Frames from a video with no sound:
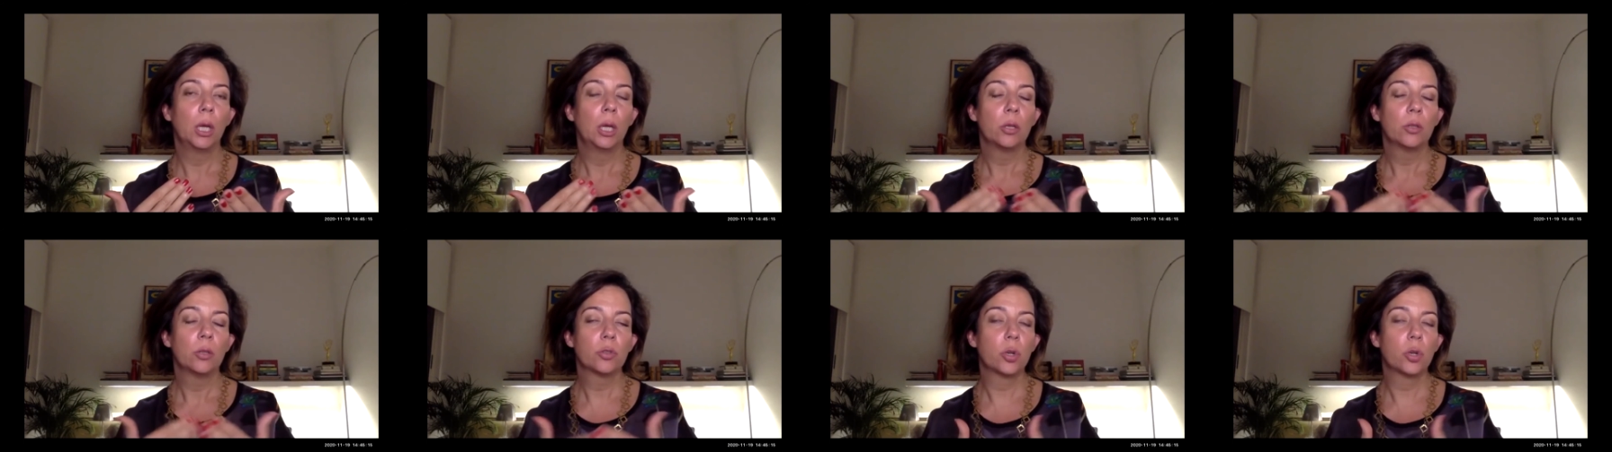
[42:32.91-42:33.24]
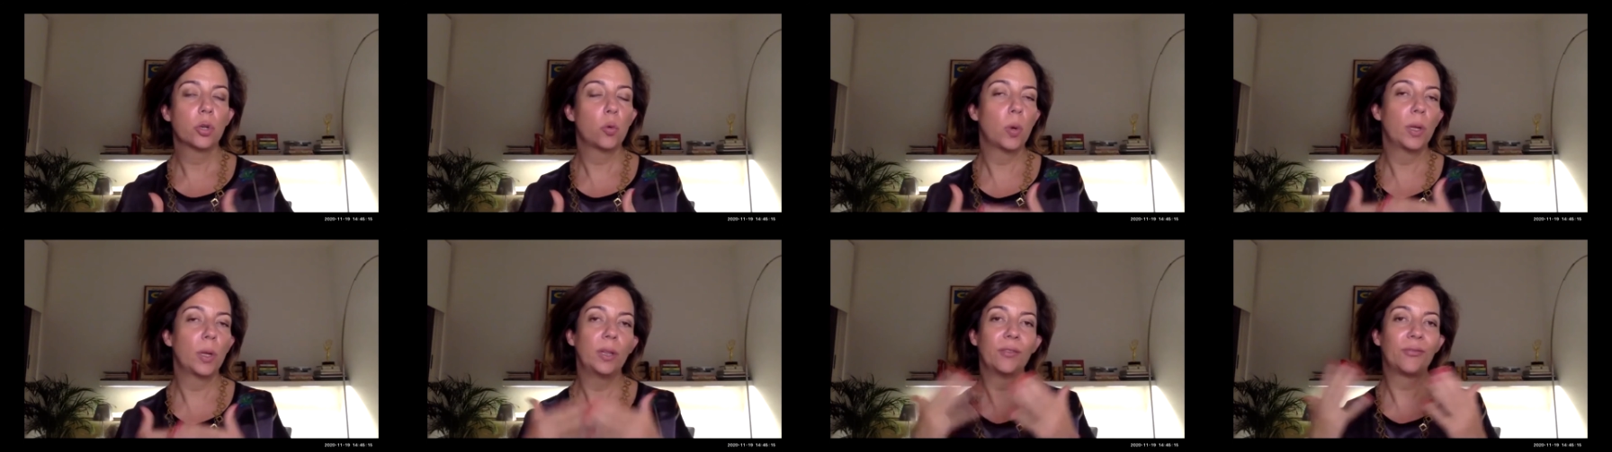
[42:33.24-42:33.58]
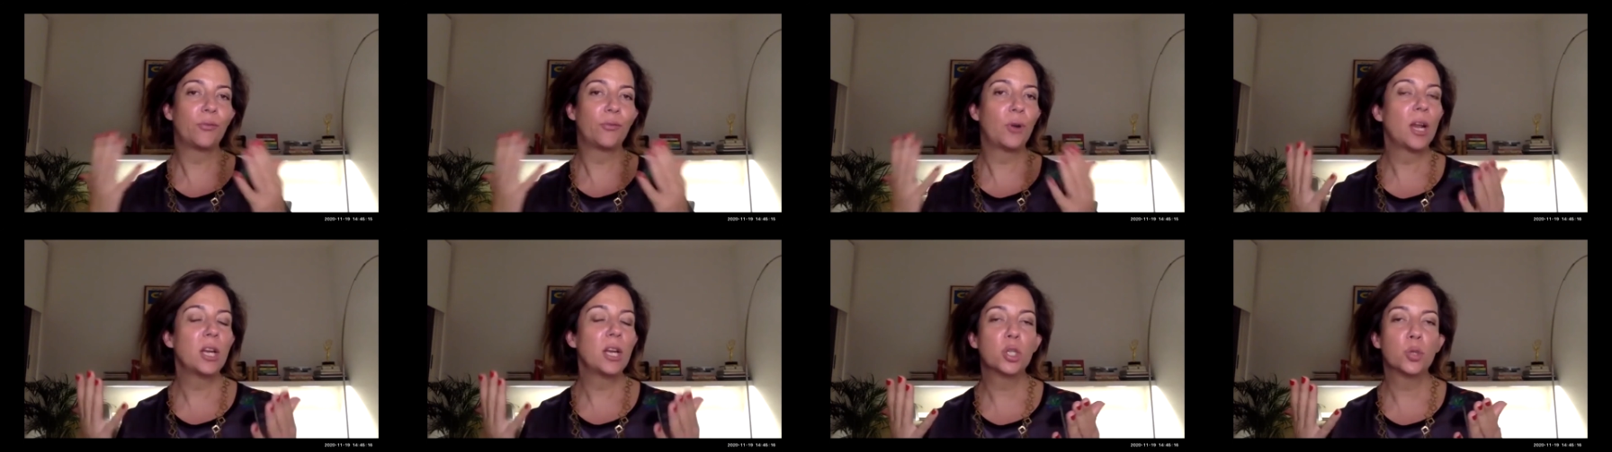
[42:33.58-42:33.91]
So when the
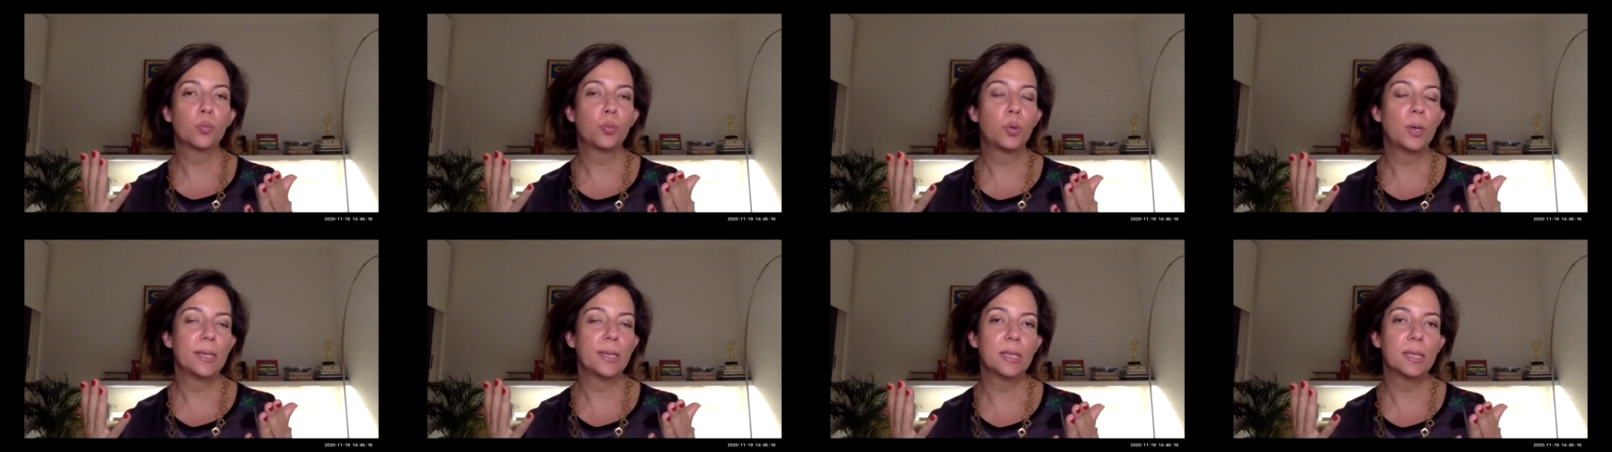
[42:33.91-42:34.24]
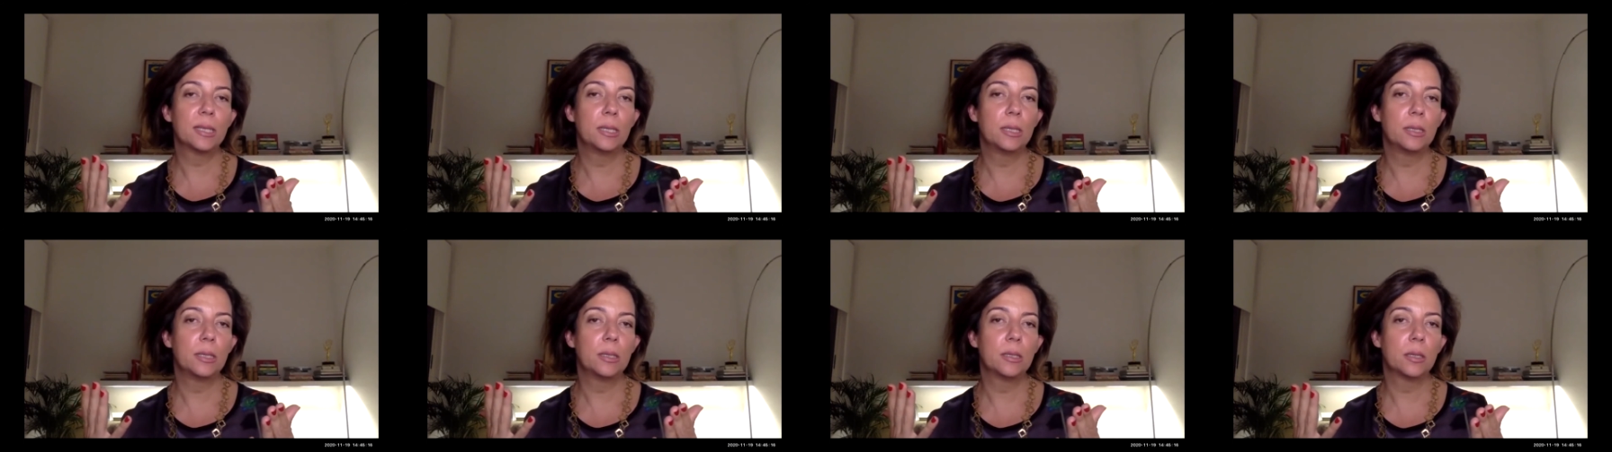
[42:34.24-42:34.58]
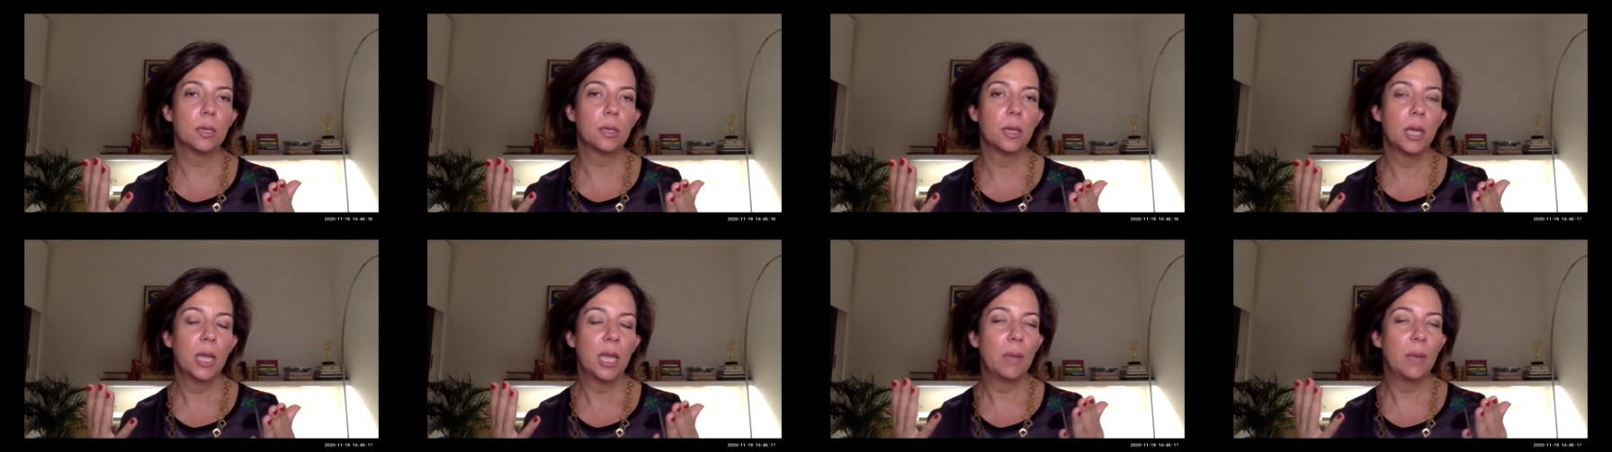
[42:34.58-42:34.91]
French president
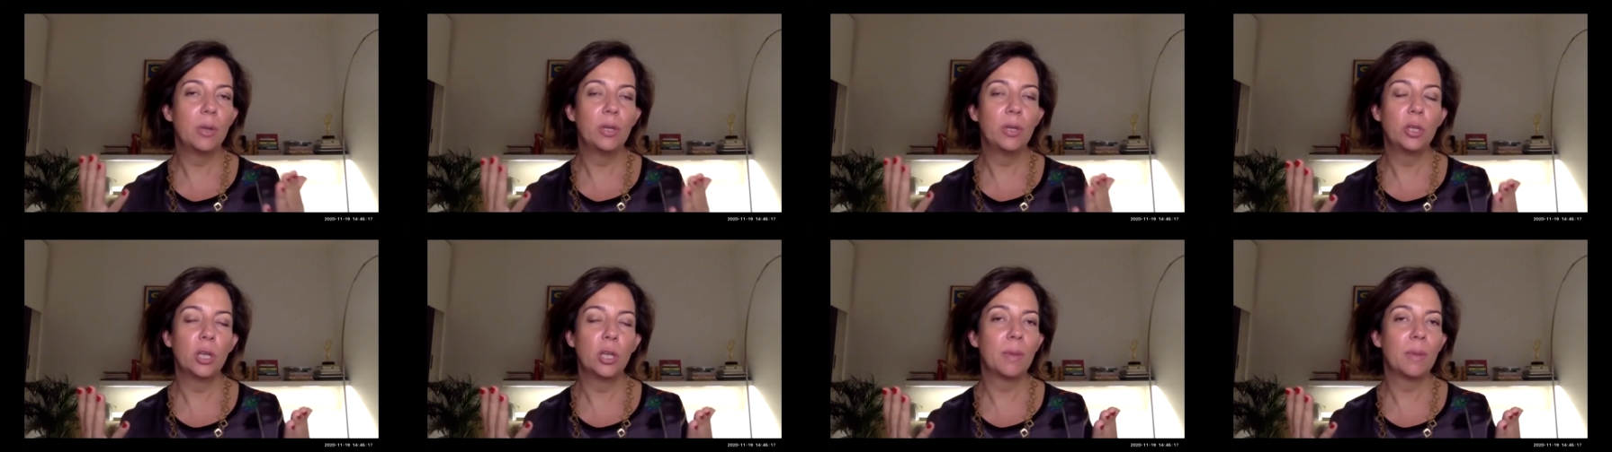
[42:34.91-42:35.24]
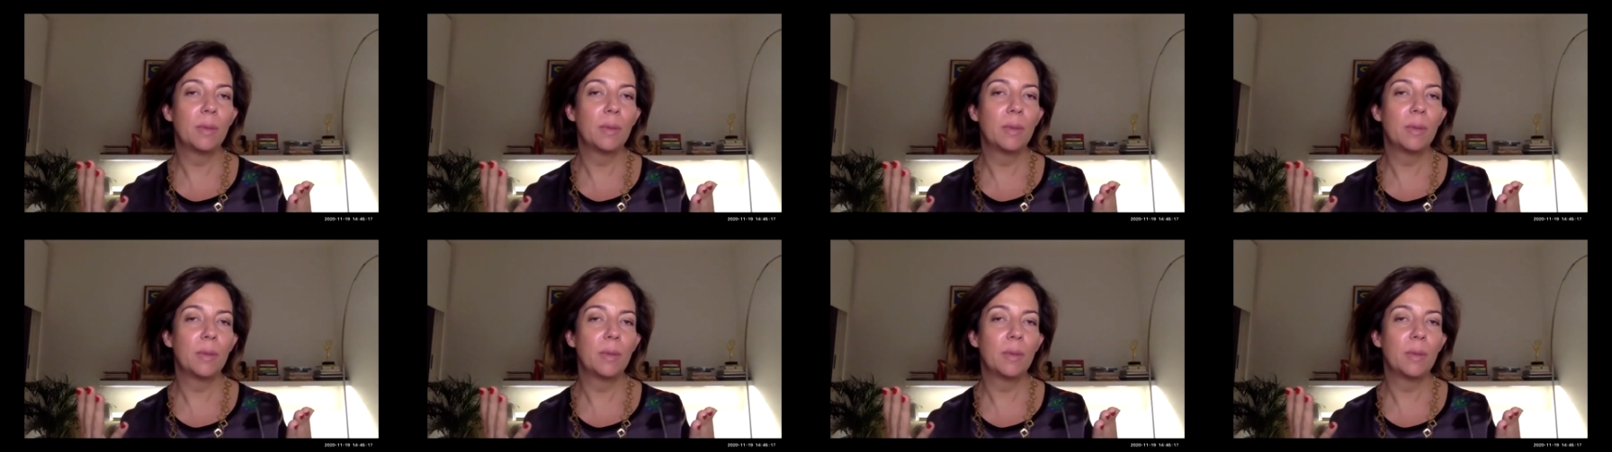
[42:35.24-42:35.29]
Emmanuel